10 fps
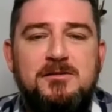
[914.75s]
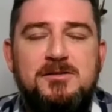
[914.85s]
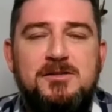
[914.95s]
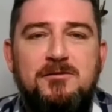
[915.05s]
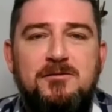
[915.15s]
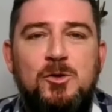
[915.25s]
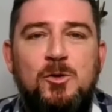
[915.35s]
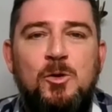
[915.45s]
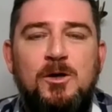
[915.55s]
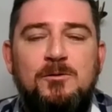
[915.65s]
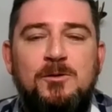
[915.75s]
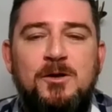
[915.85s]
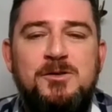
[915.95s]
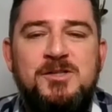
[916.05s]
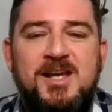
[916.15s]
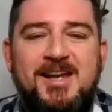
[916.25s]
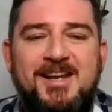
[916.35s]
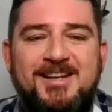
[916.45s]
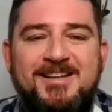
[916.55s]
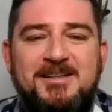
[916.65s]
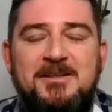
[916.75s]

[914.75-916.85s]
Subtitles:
the Sauvignon Rosé.